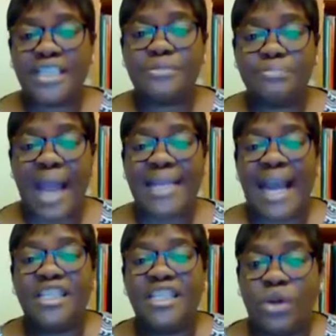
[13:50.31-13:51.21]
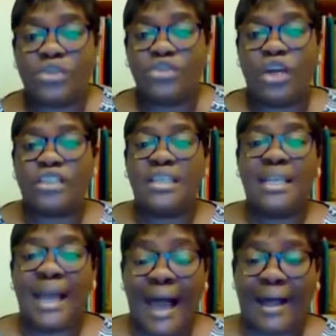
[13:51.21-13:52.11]
his mind and he does not
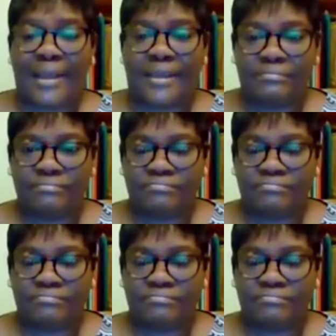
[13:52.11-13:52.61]
lie.